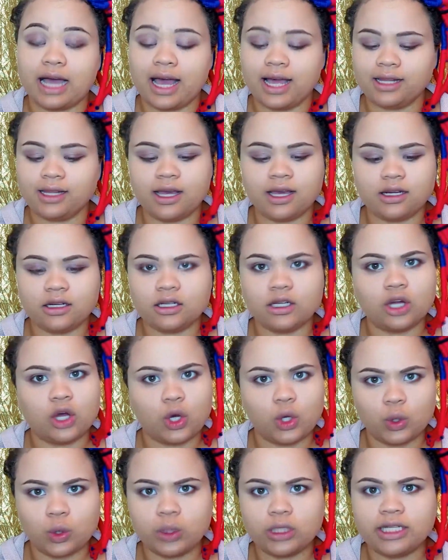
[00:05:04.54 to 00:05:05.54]
eyeliner.
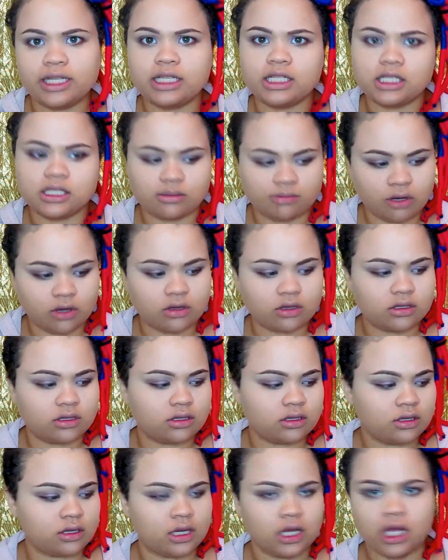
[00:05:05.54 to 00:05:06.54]
Holy
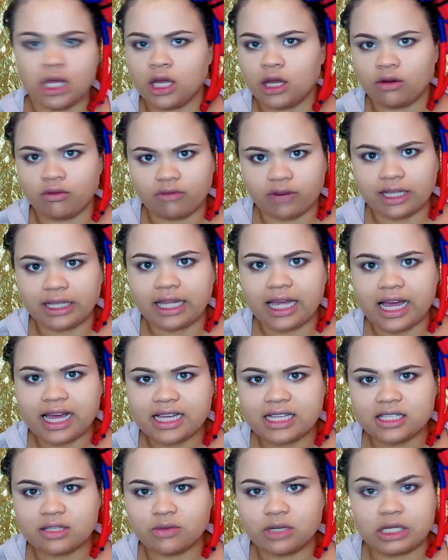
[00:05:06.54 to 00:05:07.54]
smokes. Really,
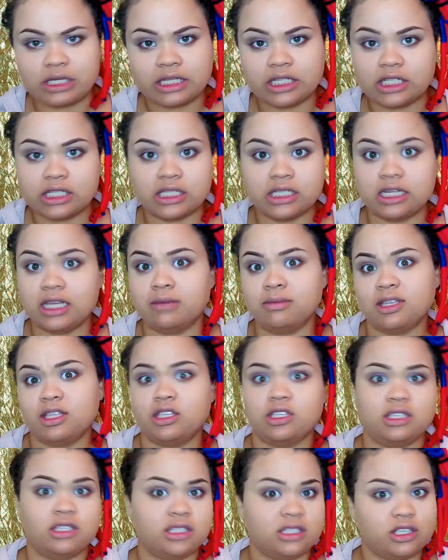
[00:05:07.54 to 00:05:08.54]
guys? We couldn't just name it
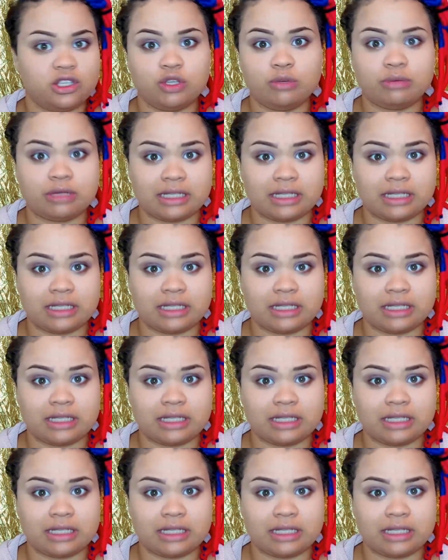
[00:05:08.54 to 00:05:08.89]
Super